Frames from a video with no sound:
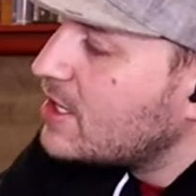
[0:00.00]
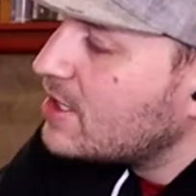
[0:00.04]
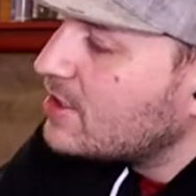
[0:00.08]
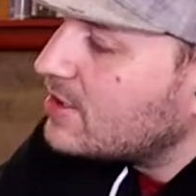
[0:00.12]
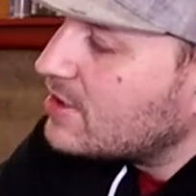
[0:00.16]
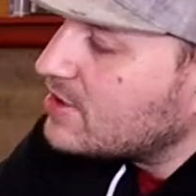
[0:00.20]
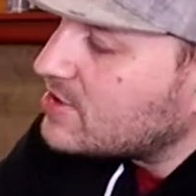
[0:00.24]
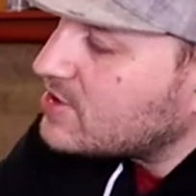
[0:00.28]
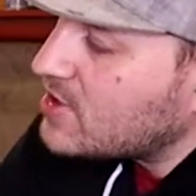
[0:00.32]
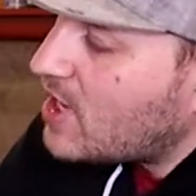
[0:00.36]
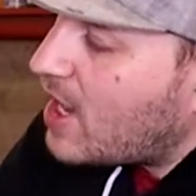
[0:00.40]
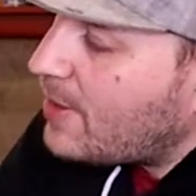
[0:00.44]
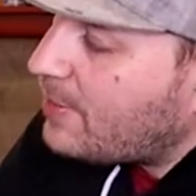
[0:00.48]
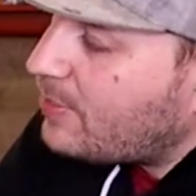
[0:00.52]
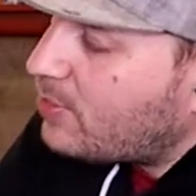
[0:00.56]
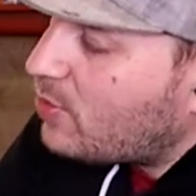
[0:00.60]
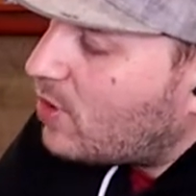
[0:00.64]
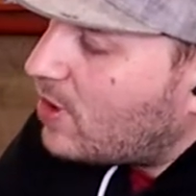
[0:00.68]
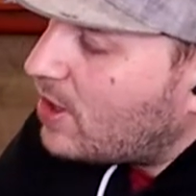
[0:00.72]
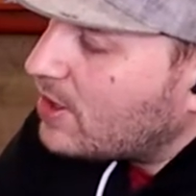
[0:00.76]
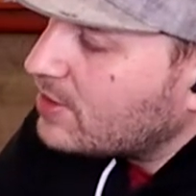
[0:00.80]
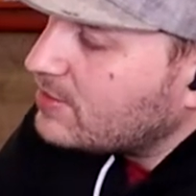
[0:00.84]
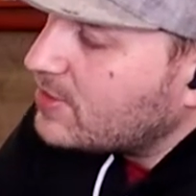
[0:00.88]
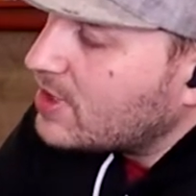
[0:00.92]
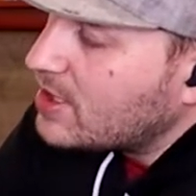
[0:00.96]
This top
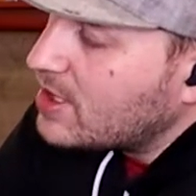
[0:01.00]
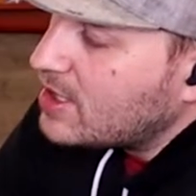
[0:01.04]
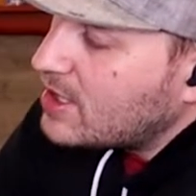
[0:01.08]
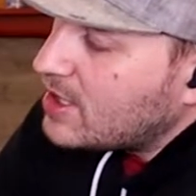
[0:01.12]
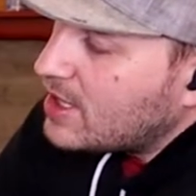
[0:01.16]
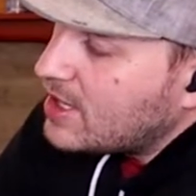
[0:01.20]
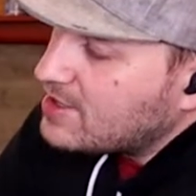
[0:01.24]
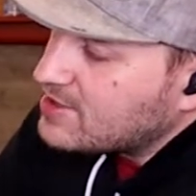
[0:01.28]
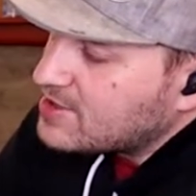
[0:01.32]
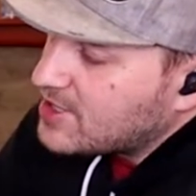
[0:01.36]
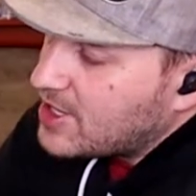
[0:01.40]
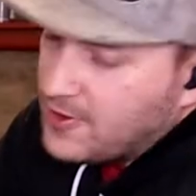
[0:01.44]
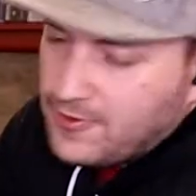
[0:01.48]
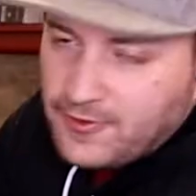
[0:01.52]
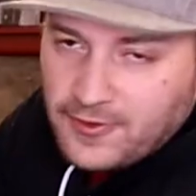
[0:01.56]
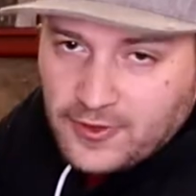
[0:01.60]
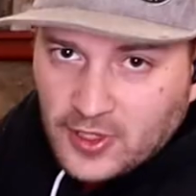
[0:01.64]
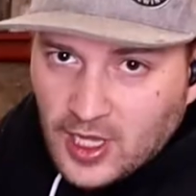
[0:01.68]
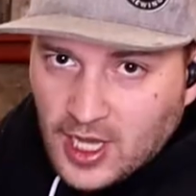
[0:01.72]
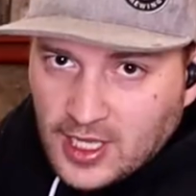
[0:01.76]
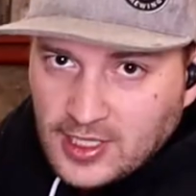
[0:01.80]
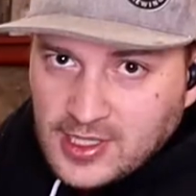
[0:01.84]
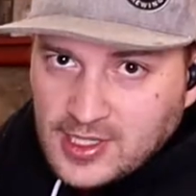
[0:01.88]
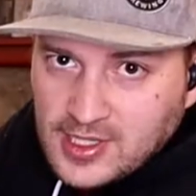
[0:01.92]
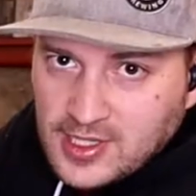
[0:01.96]
one is a
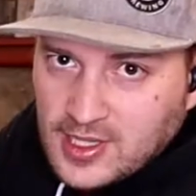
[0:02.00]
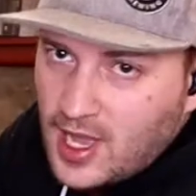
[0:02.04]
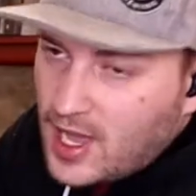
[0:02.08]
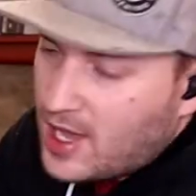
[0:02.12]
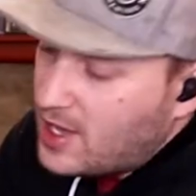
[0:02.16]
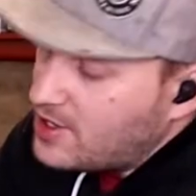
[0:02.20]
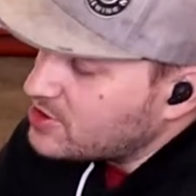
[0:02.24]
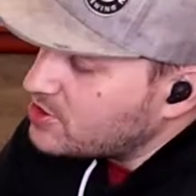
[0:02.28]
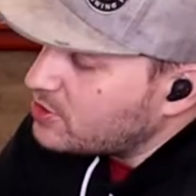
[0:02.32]
flood style.